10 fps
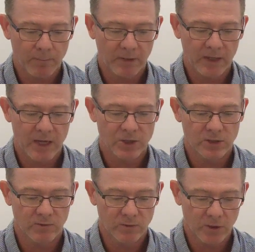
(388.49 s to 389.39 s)

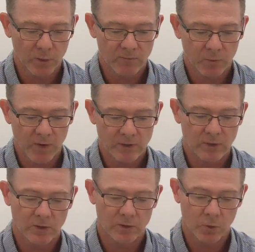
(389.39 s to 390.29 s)
application of
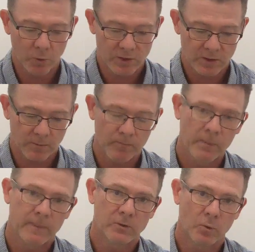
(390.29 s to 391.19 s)
near-infrared to the
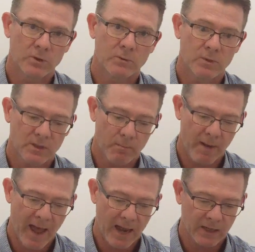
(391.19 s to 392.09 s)
dorsum is the
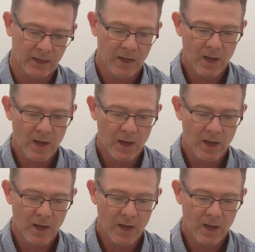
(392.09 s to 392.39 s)
back,